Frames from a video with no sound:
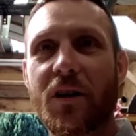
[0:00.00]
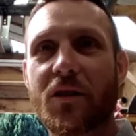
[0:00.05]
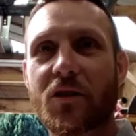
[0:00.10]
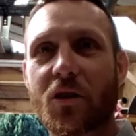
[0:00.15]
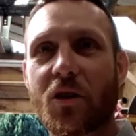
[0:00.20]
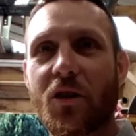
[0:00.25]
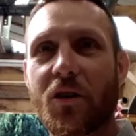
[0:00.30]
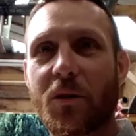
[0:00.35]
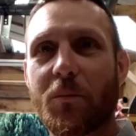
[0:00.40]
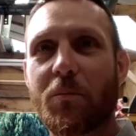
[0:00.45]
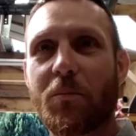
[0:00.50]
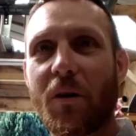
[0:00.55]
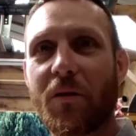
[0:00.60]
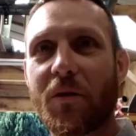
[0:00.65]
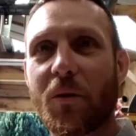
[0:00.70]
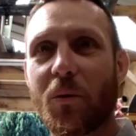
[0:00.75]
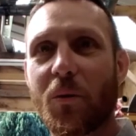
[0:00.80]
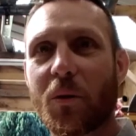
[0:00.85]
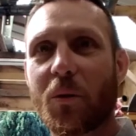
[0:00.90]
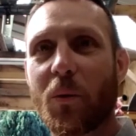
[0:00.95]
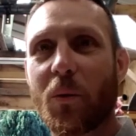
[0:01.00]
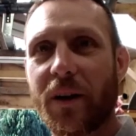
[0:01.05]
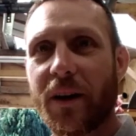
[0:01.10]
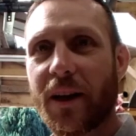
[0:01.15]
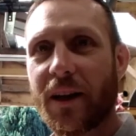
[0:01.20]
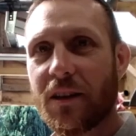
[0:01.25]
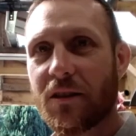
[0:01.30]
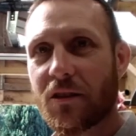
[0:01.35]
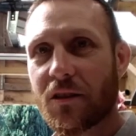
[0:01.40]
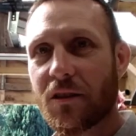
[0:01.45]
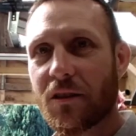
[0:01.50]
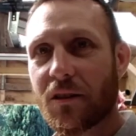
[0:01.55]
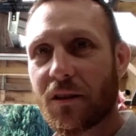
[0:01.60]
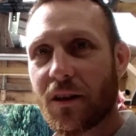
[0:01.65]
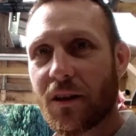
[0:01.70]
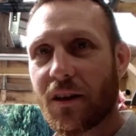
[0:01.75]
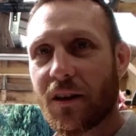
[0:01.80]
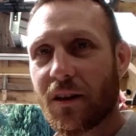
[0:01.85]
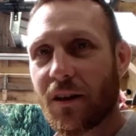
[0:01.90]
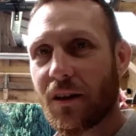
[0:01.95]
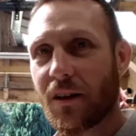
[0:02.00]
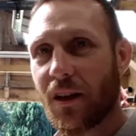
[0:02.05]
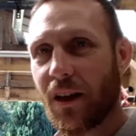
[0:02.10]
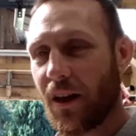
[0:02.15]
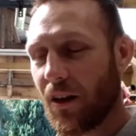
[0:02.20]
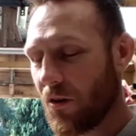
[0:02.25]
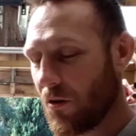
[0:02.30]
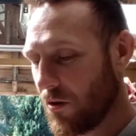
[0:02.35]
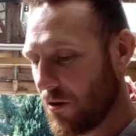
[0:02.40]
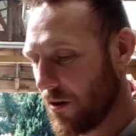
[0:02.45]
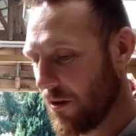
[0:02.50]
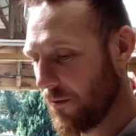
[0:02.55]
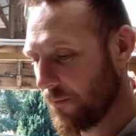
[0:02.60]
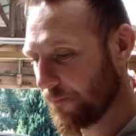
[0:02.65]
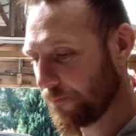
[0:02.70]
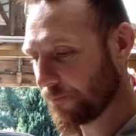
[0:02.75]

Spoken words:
it's going to buff out quite nice later on.